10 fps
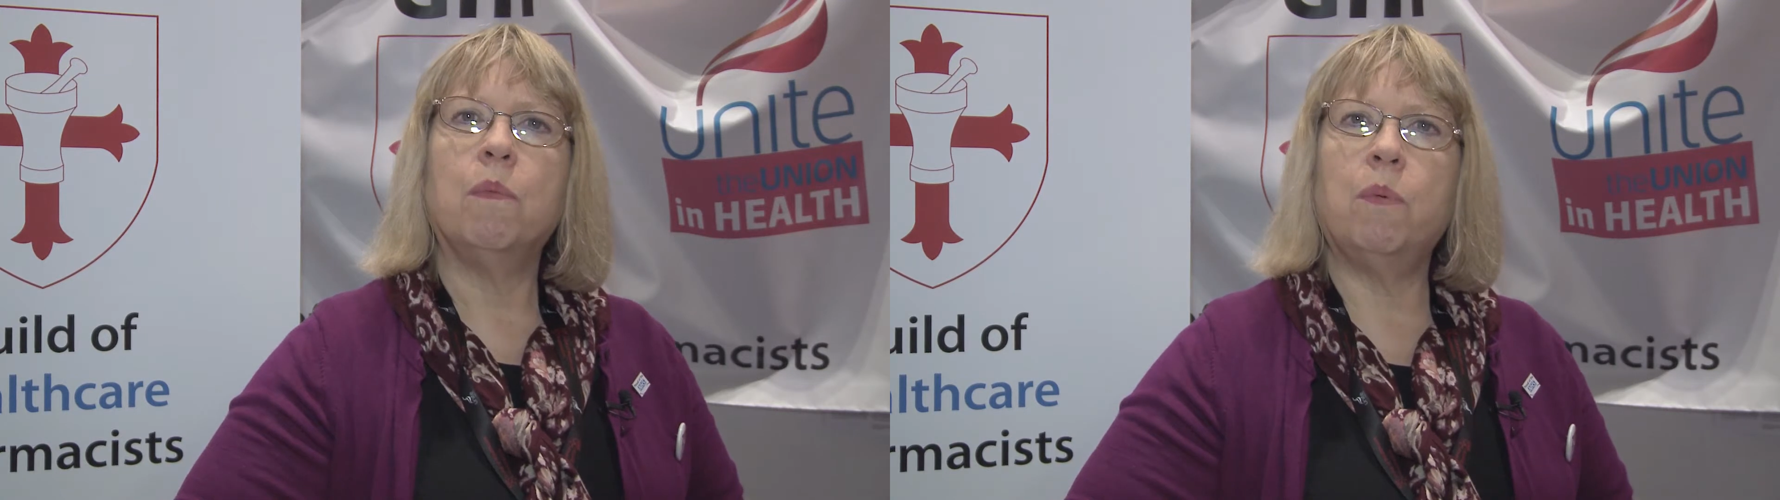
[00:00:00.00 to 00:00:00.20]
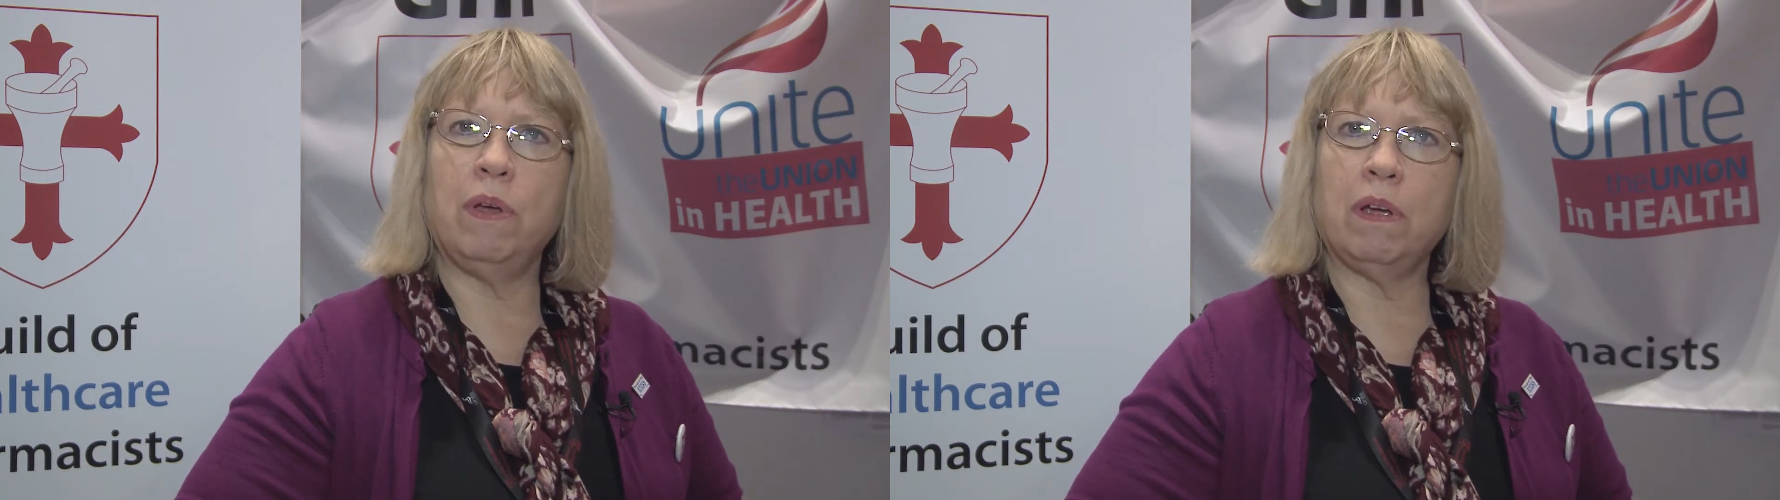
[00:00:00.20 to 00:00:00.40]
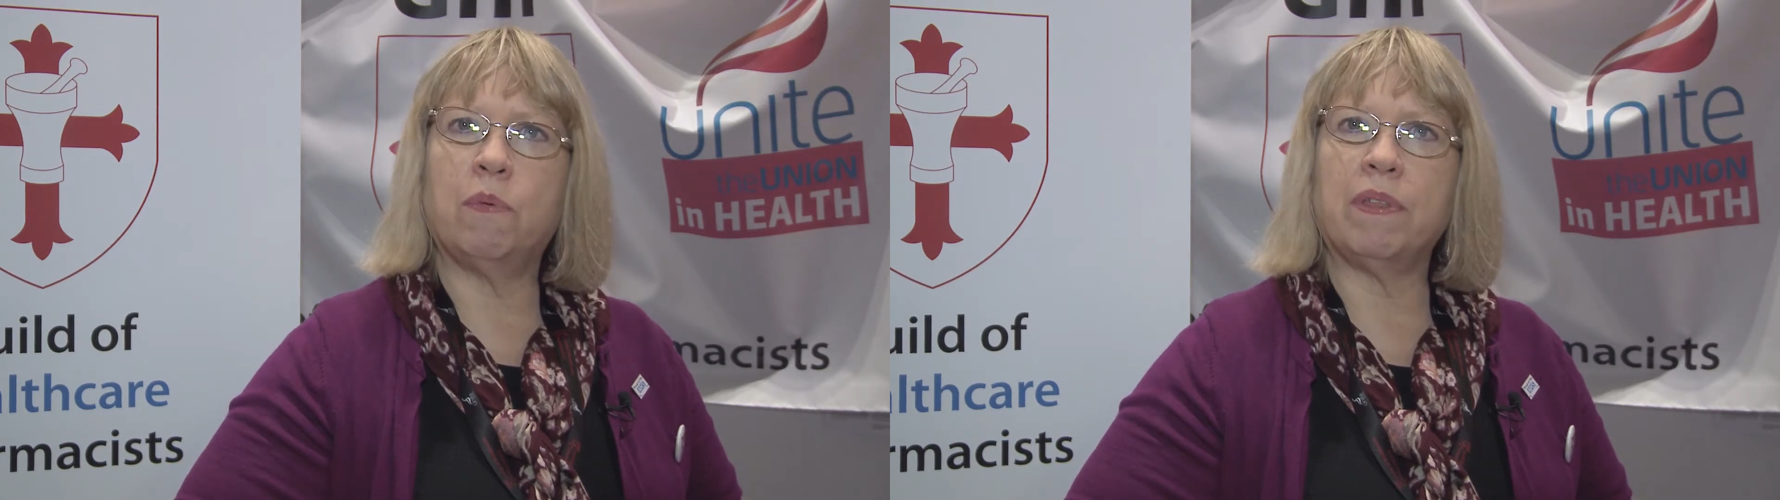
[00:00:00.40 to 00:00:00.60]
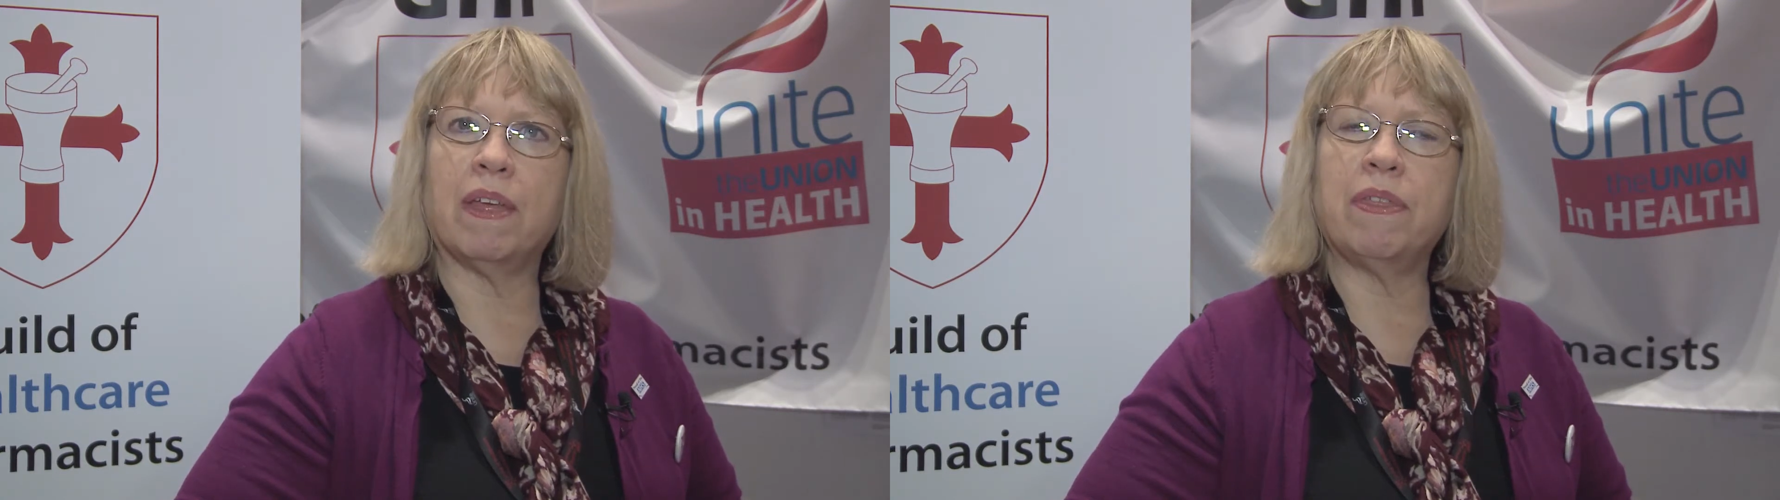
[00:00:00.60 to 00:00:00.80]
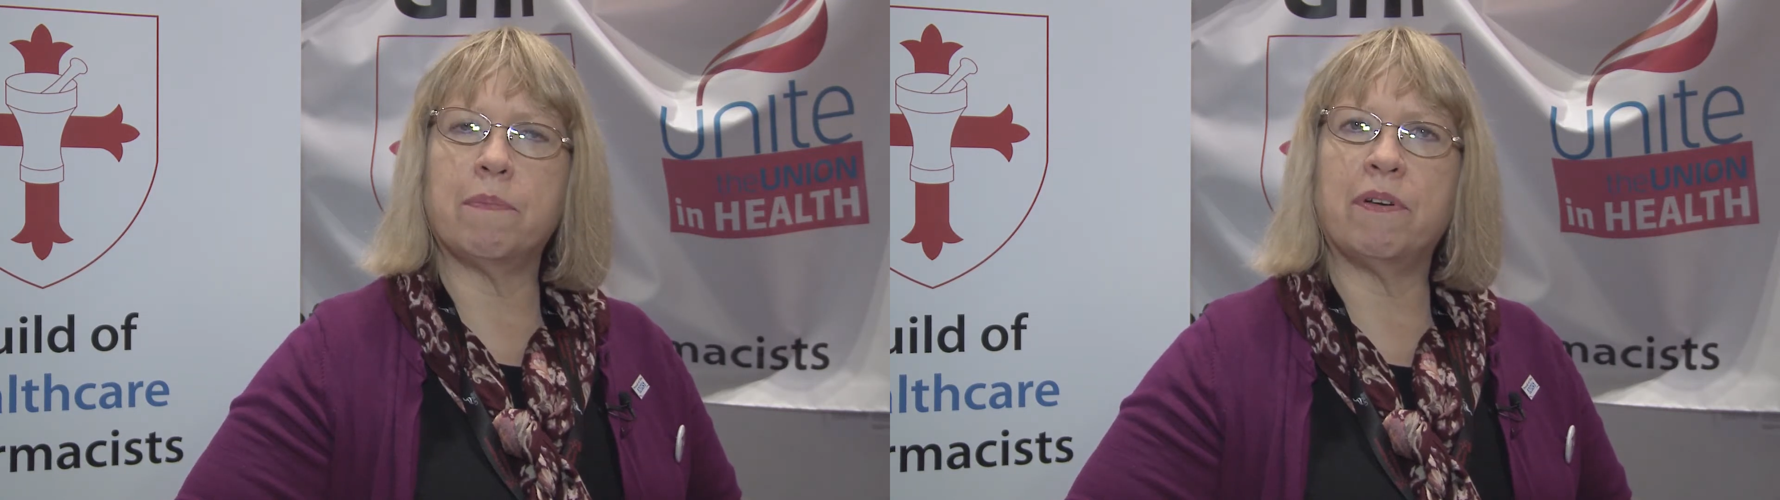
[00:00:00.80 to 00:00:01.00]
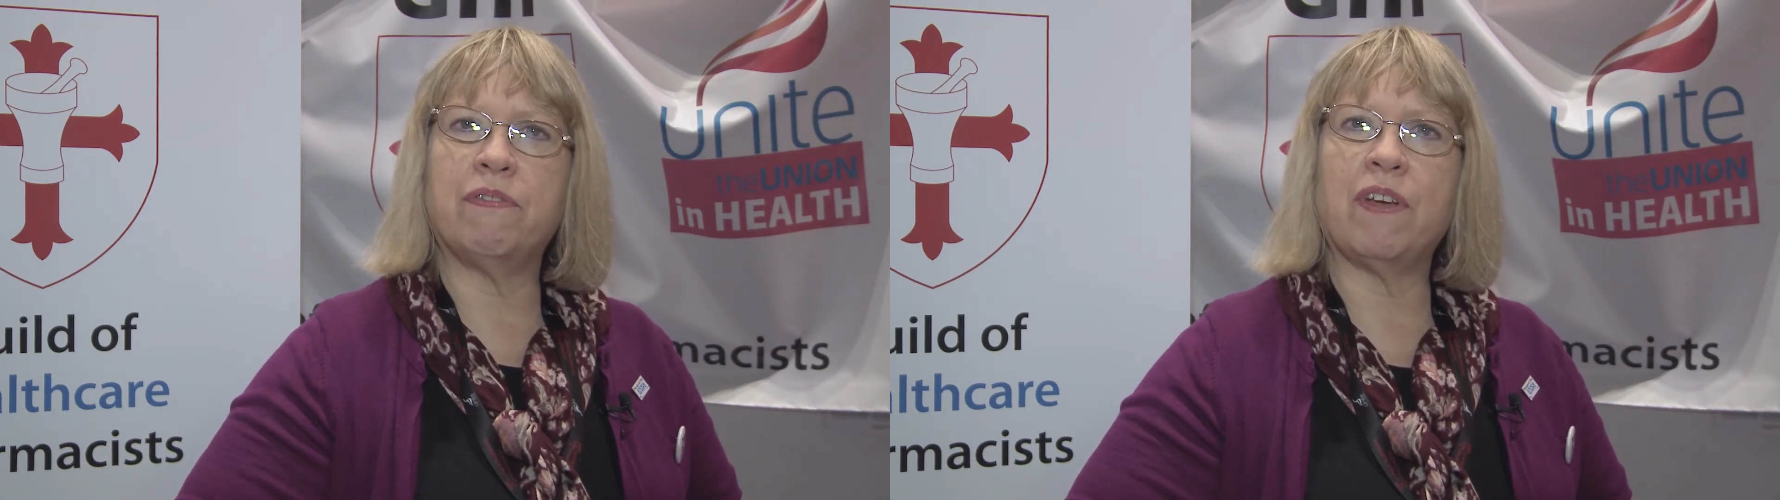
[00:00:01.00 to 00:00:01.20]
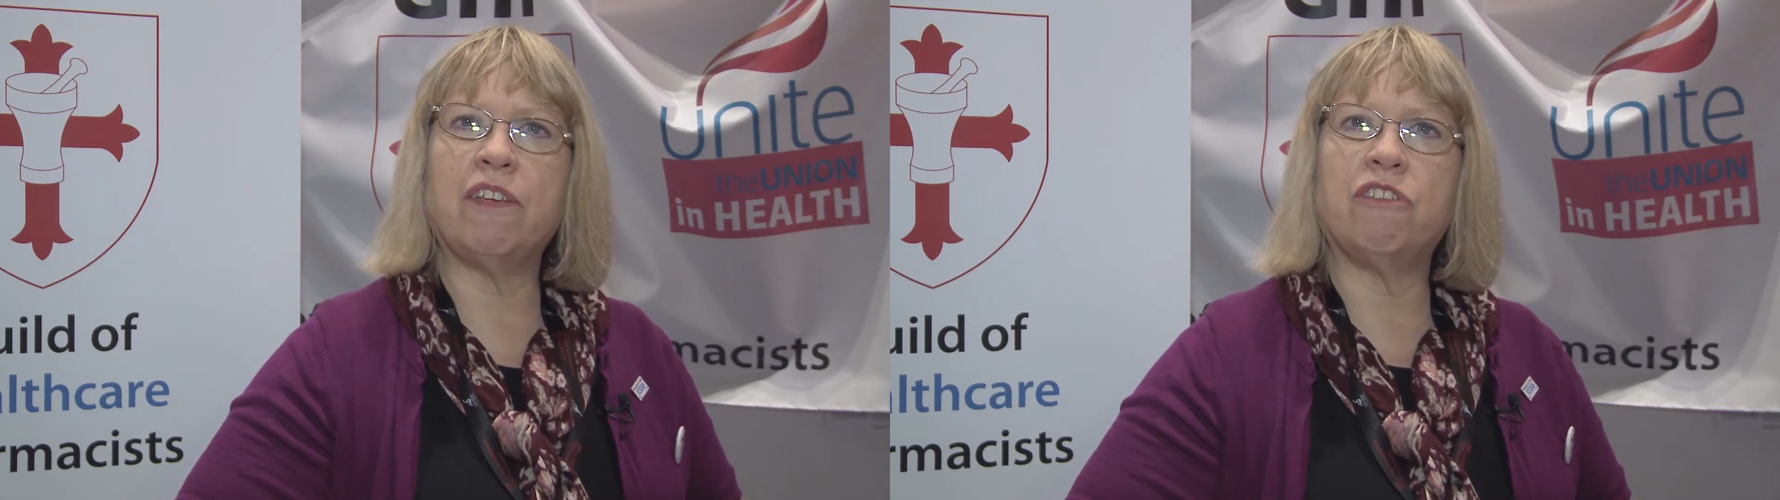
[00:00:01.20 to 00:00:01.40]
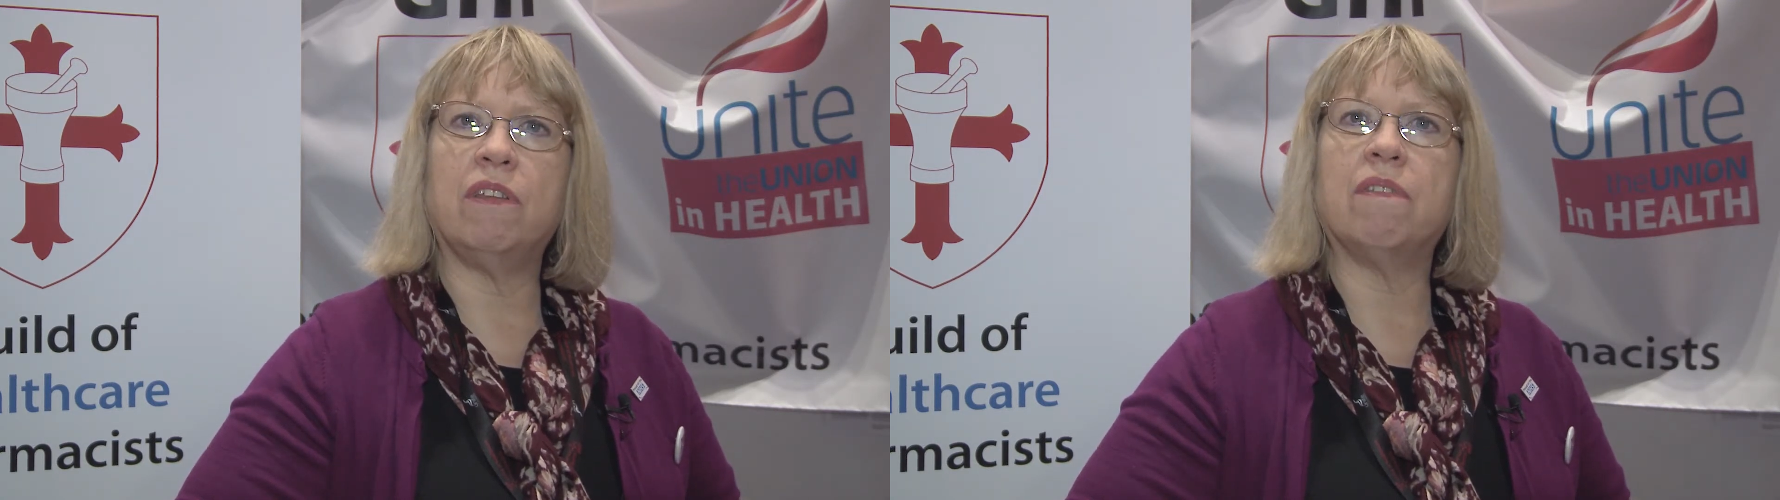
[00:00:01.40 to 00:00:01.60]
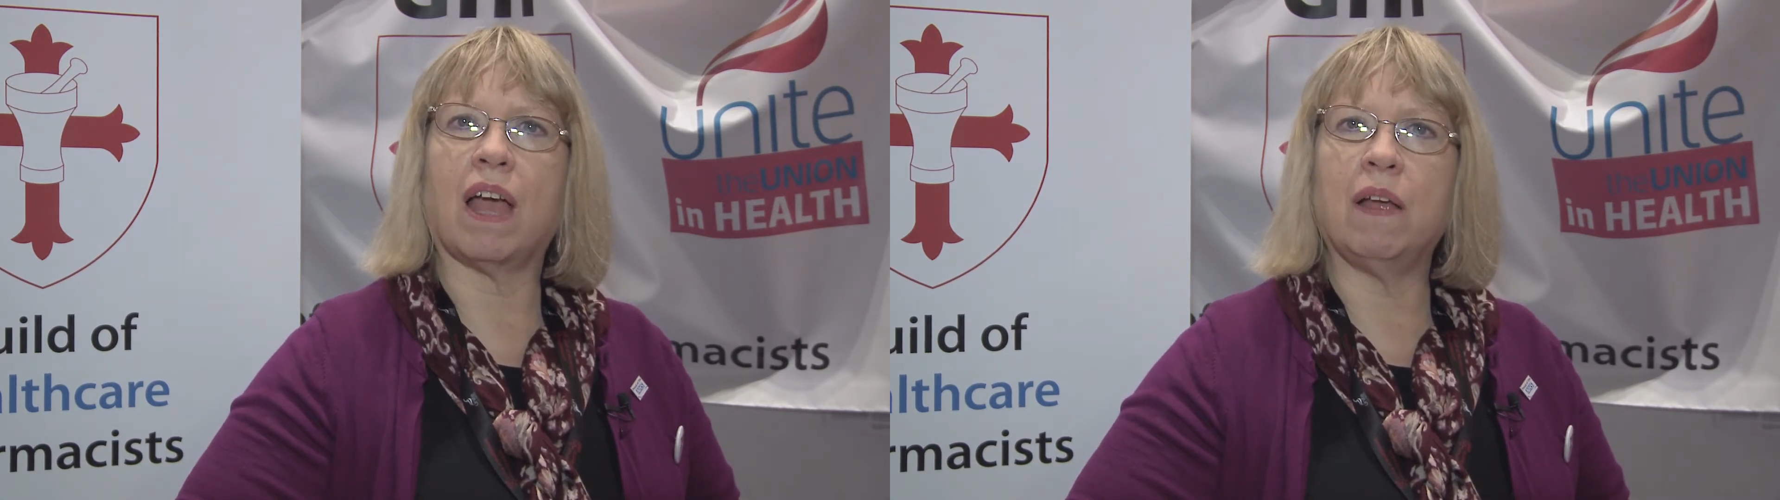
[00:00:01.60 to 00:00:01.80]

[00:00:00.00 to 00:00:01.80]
work with other professions